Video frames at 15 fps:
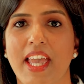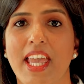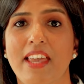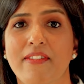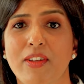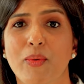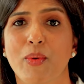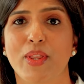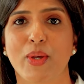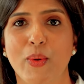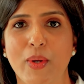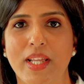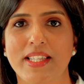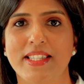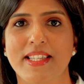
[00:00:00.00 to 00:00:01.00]
Even with
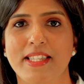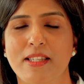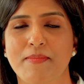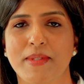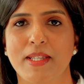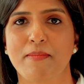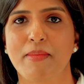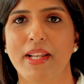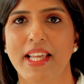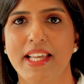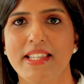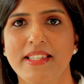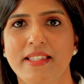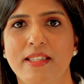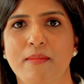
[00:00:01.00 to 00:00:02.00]
cooling systems in
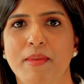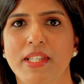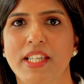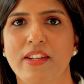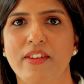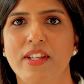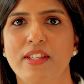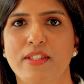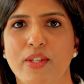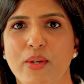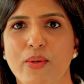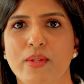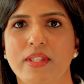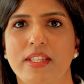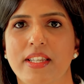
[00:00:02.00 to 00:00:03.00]
place, the materials
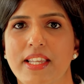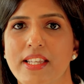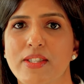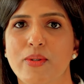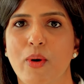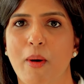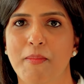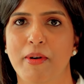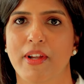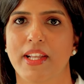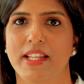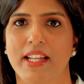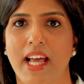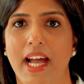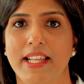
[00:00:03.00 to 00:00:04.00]
used need to
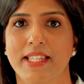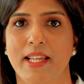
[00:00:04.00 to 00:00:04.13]
operate at high